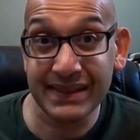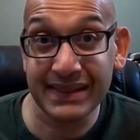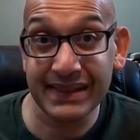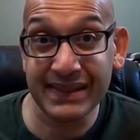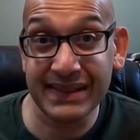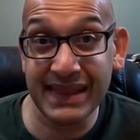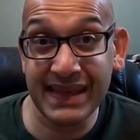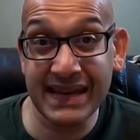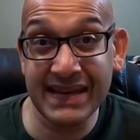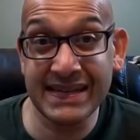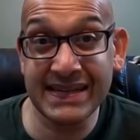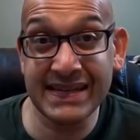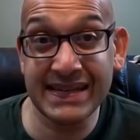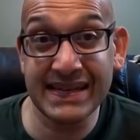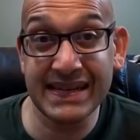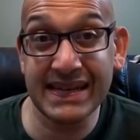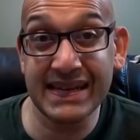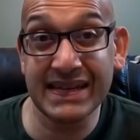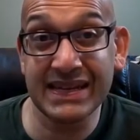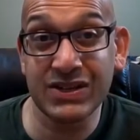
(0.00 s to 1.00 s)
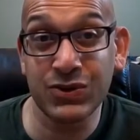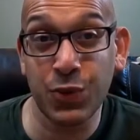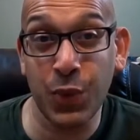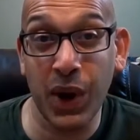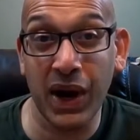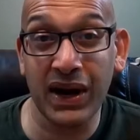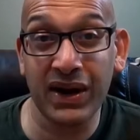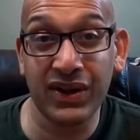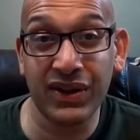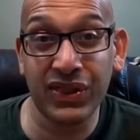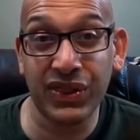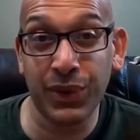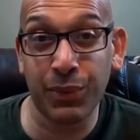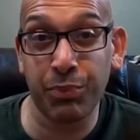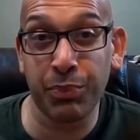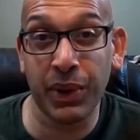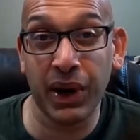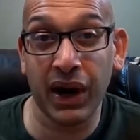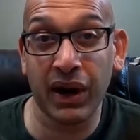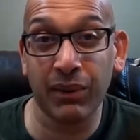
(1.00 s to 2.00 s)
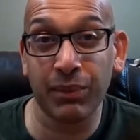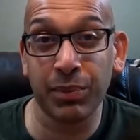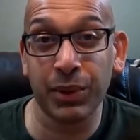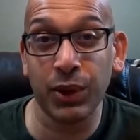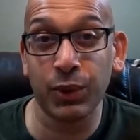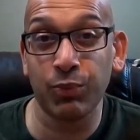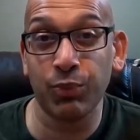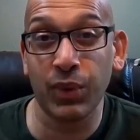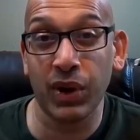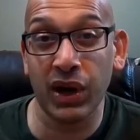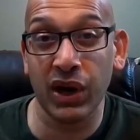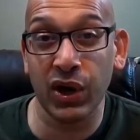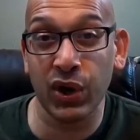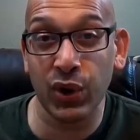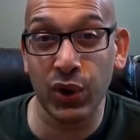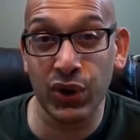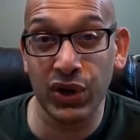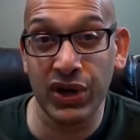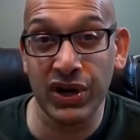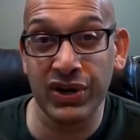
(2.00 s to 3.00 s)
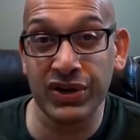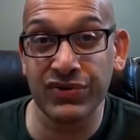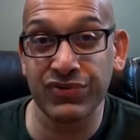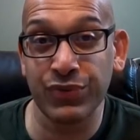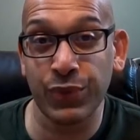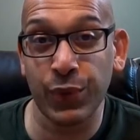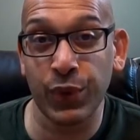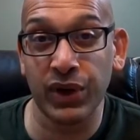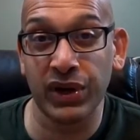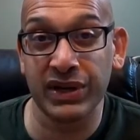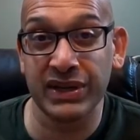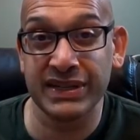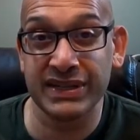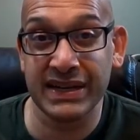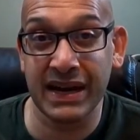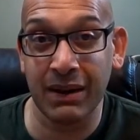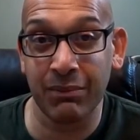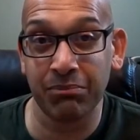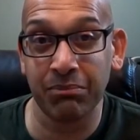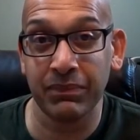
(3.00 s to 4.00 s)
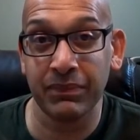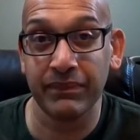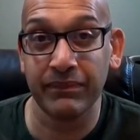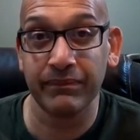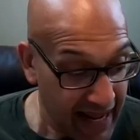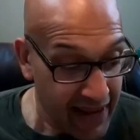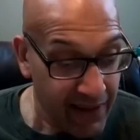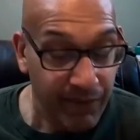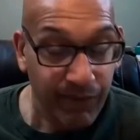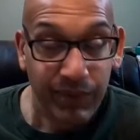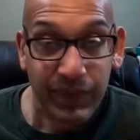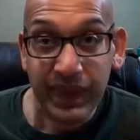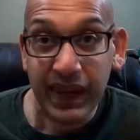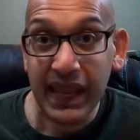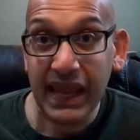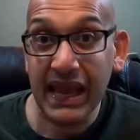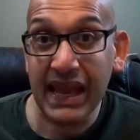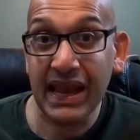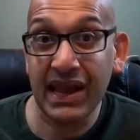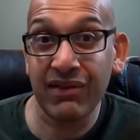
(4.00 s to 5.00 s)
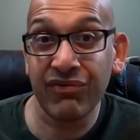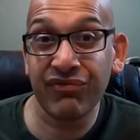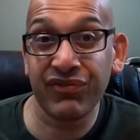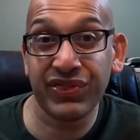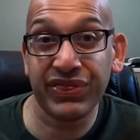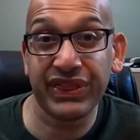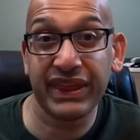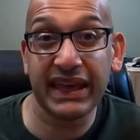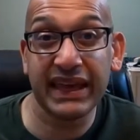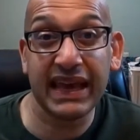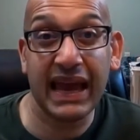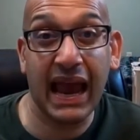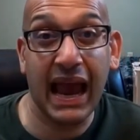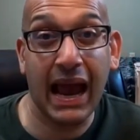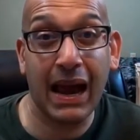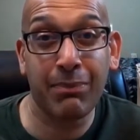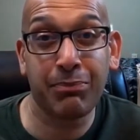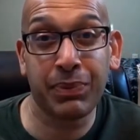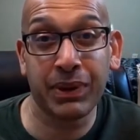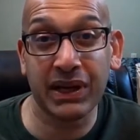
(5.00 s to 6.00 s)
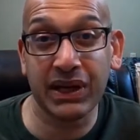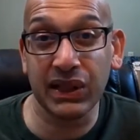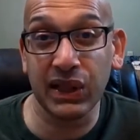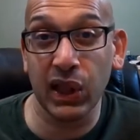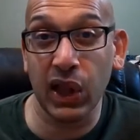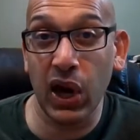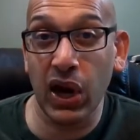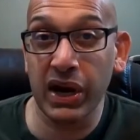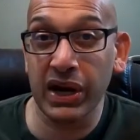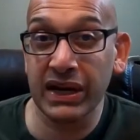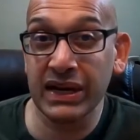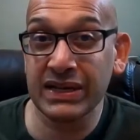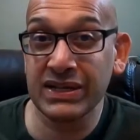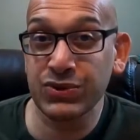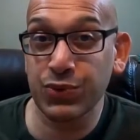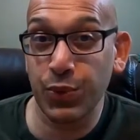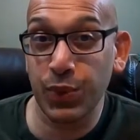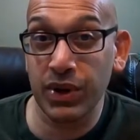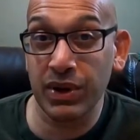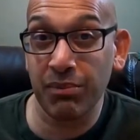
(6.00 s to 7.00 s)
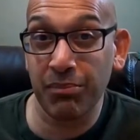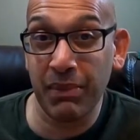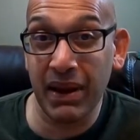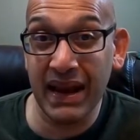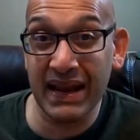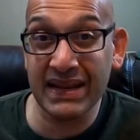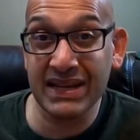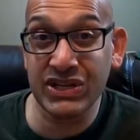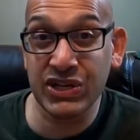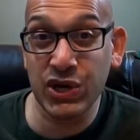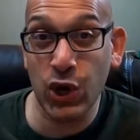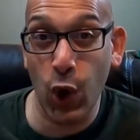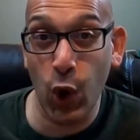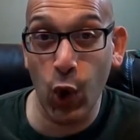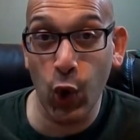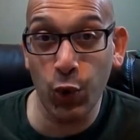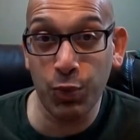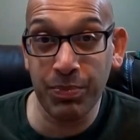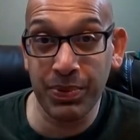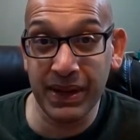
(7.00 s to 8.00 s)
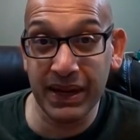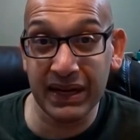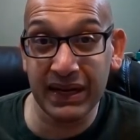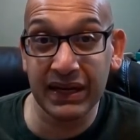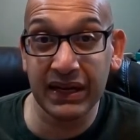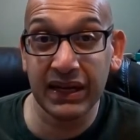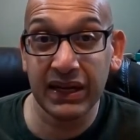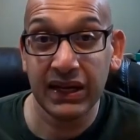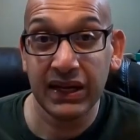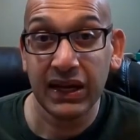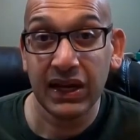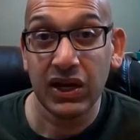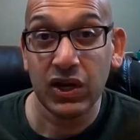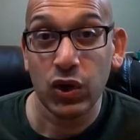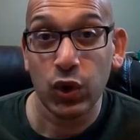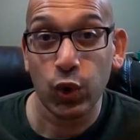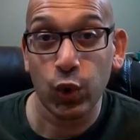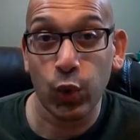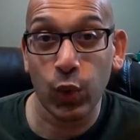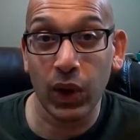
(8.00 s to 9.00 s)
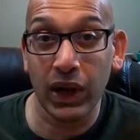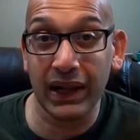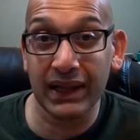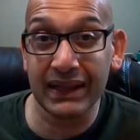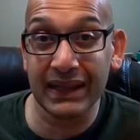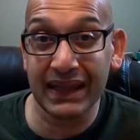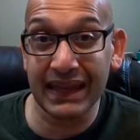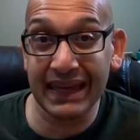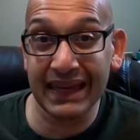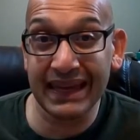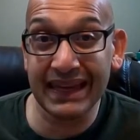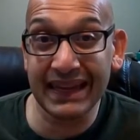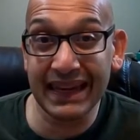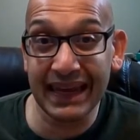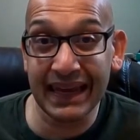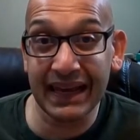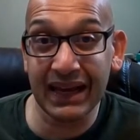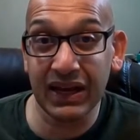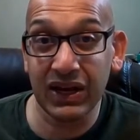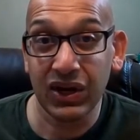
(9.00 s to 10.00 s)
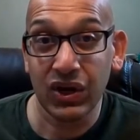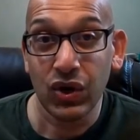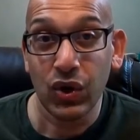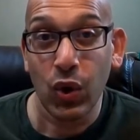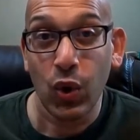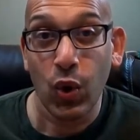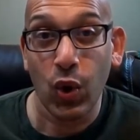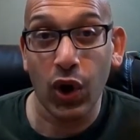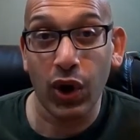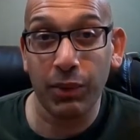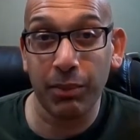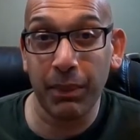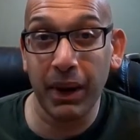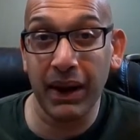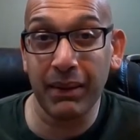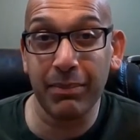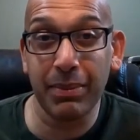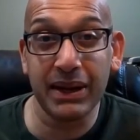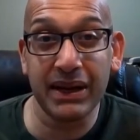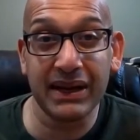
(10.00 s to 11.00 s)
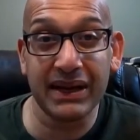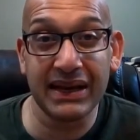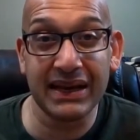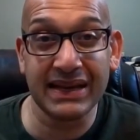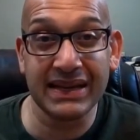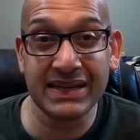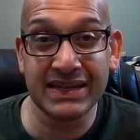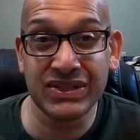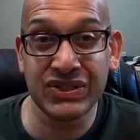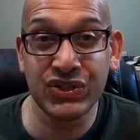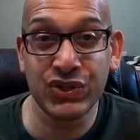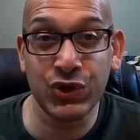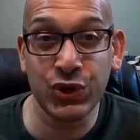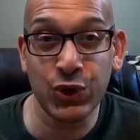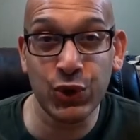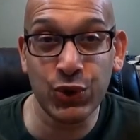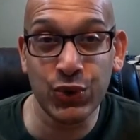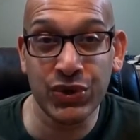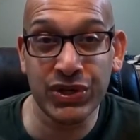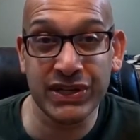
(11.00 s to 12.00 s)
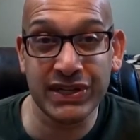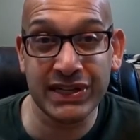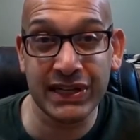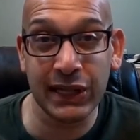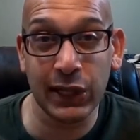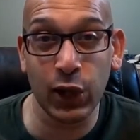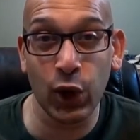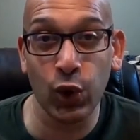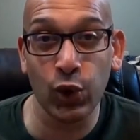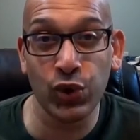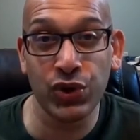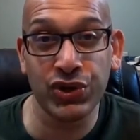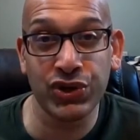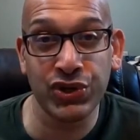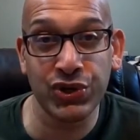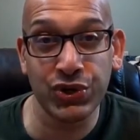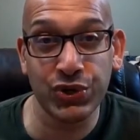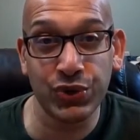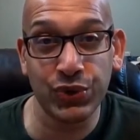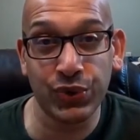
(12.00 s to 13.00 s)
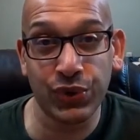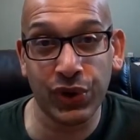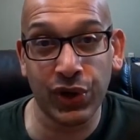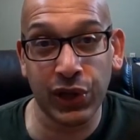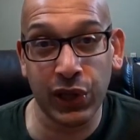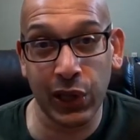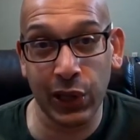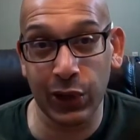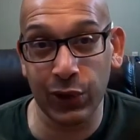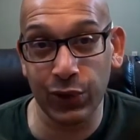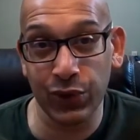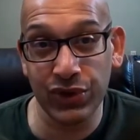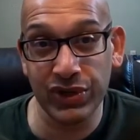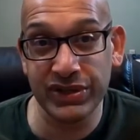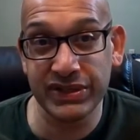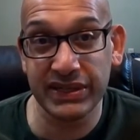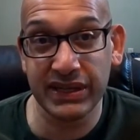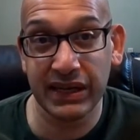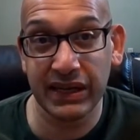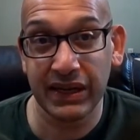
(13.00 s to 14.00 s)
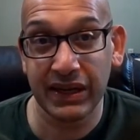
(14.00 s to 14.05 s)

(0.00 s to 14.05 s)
This is where the problem occurs for some. If the epiglottis remains open while eating or maybe is too slow to close,